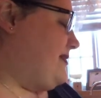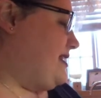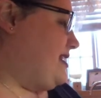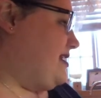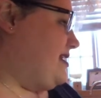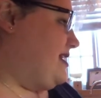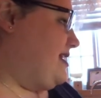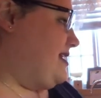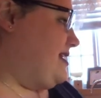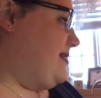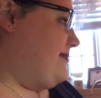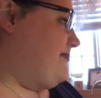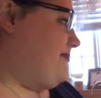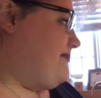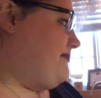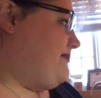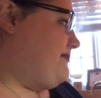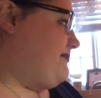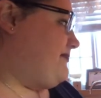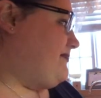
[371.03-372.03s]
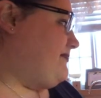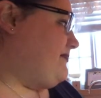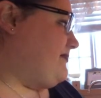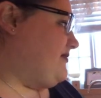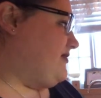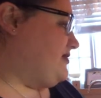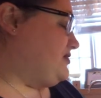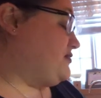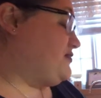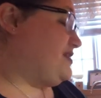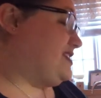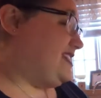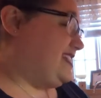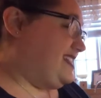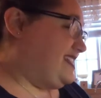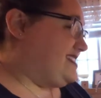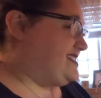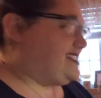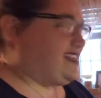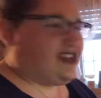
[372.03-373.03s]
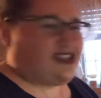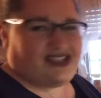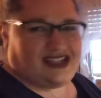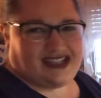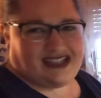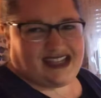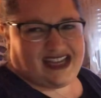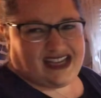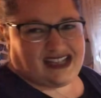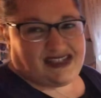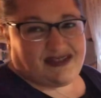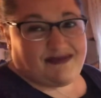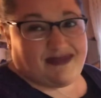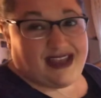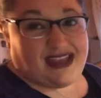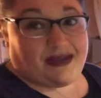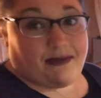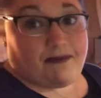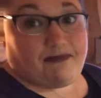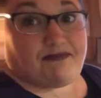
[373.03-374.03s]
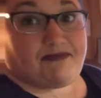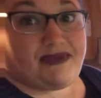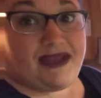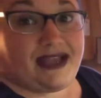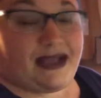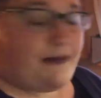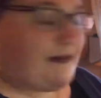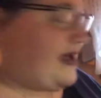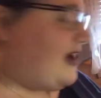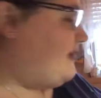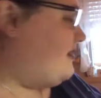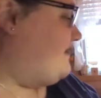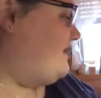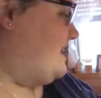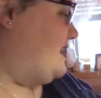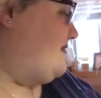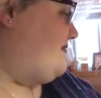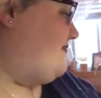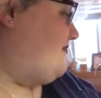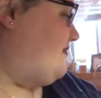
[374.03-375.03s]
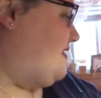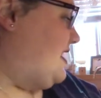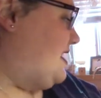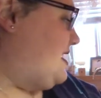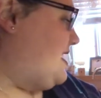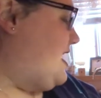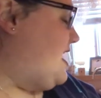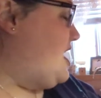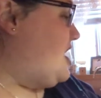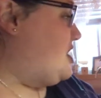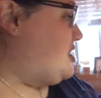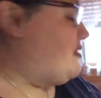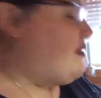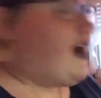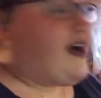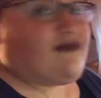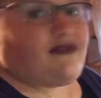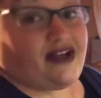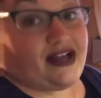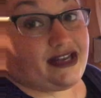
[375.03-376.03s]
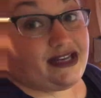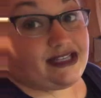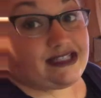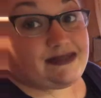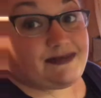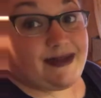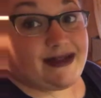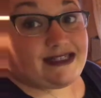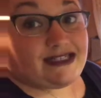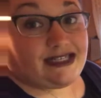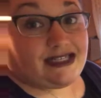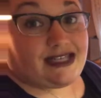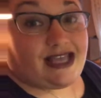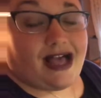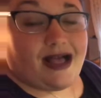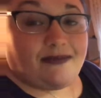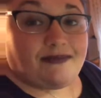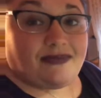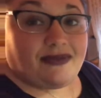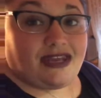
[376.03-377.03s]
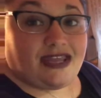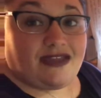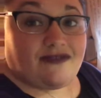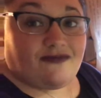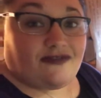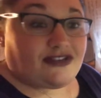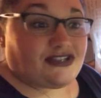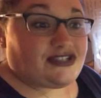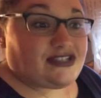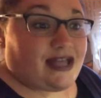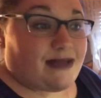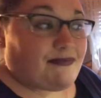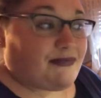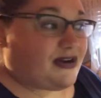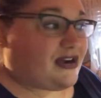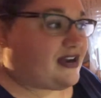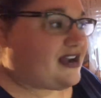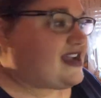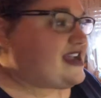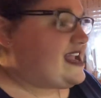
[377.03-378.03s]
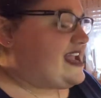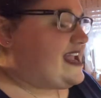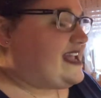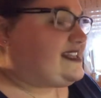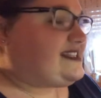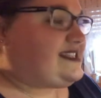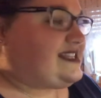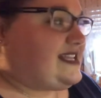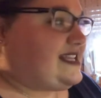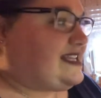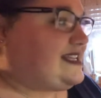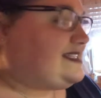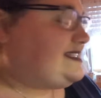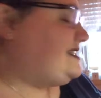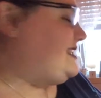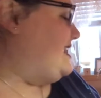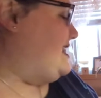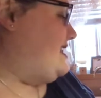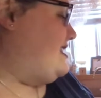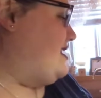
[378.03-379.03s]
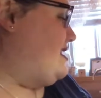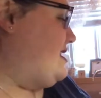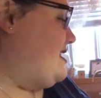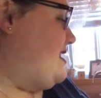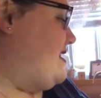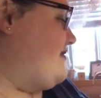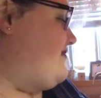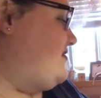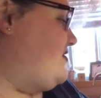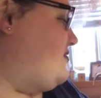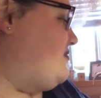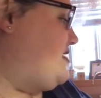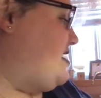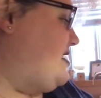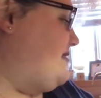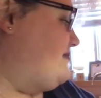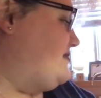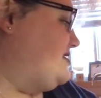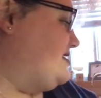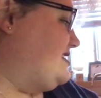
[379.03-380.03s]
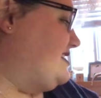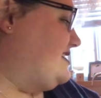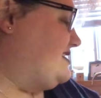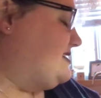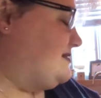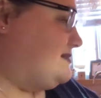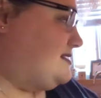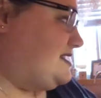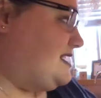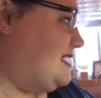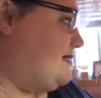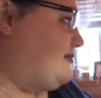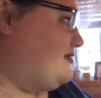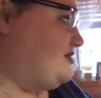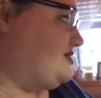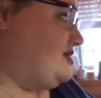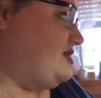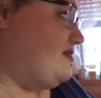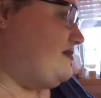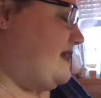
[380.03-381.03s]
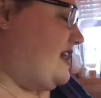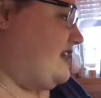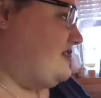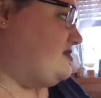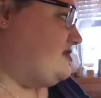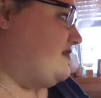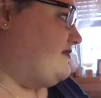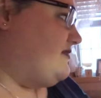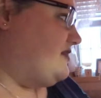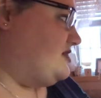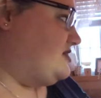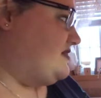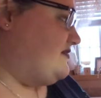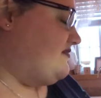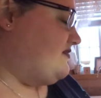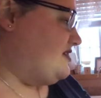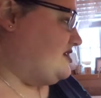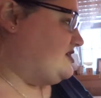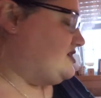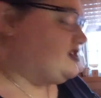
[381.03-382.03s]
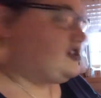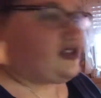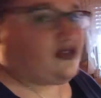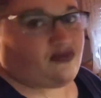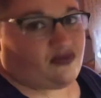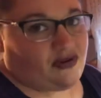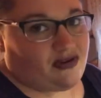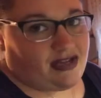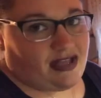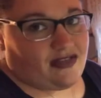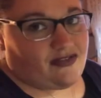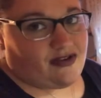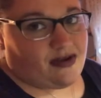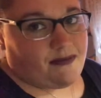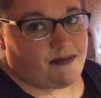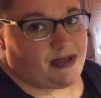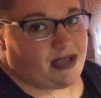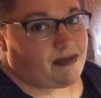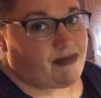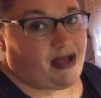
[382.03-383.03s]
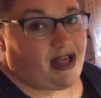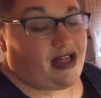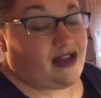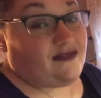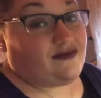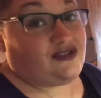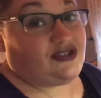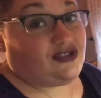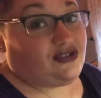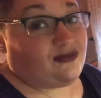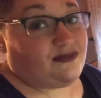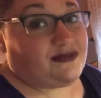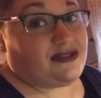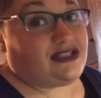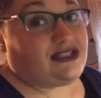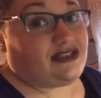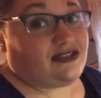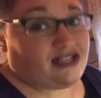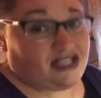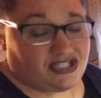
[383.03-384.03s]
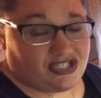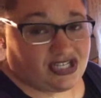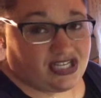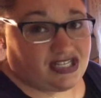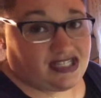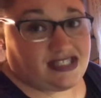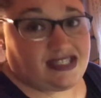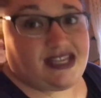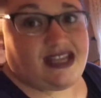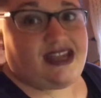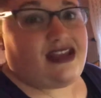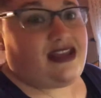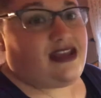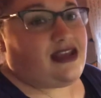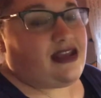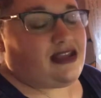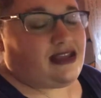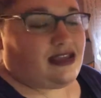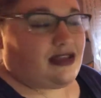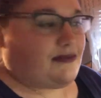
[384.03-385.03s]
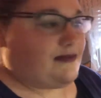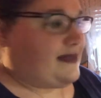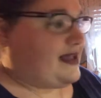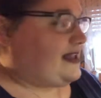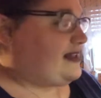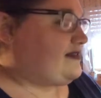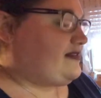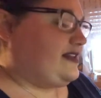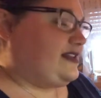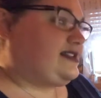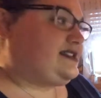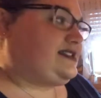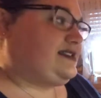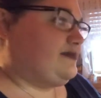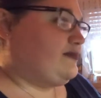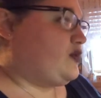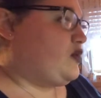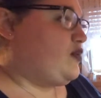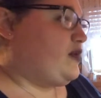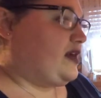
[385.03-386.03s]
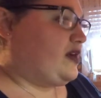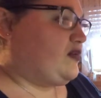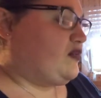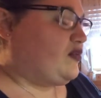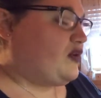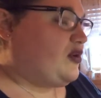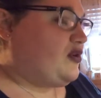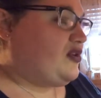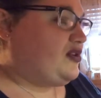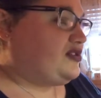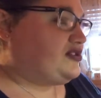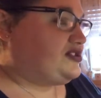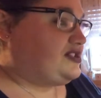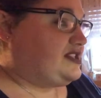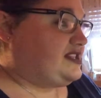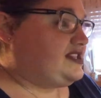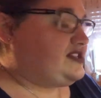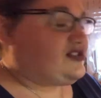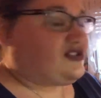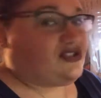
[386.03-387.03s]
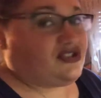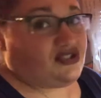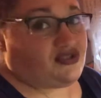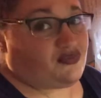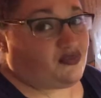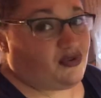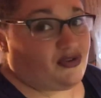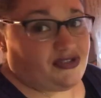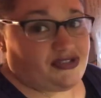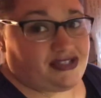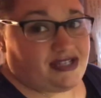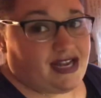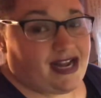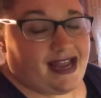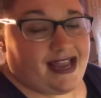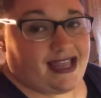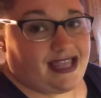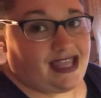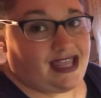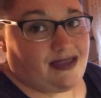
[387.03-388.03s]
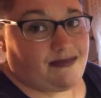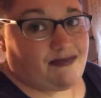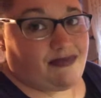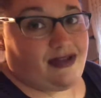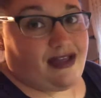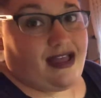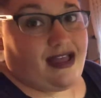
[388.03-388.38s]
or it's really easy, I should say, to make a big amount of it. If like you have unexpected company for supper, it's easy if you keep just like some staples in your pantry and fridge and freezer to throw together a big pot of soup. It's delicious. You can make like some quick rolls. These are just rolls that I keep